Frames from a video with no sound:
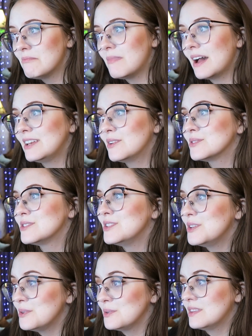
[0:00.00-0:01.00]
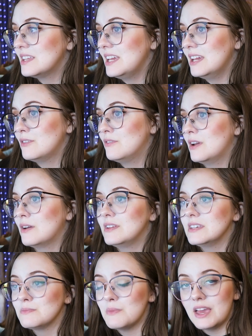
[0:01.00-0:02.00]
Minos knew that he had found
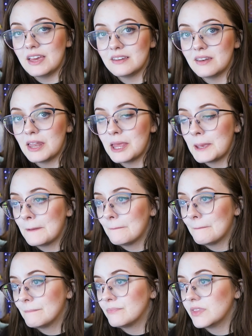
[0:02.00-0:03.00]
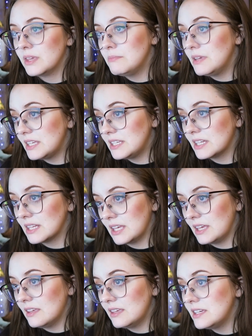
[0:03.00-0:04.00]
his man.
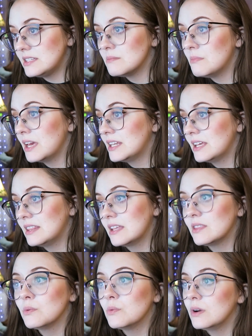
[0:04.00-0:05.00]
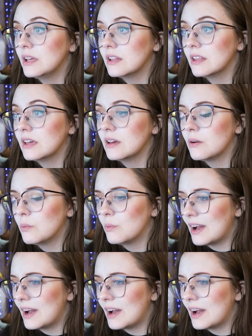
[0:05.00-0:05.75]
Immediately, he demanded that the wily